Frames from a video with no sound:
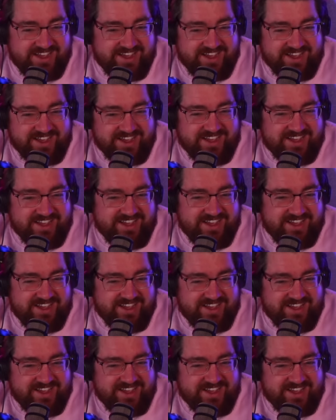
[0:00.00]

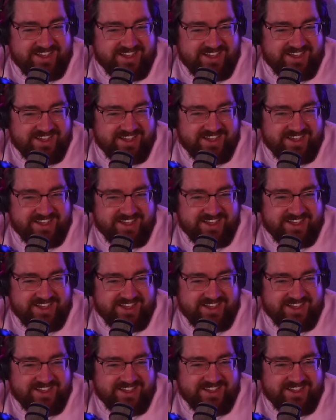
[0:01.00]
(silent)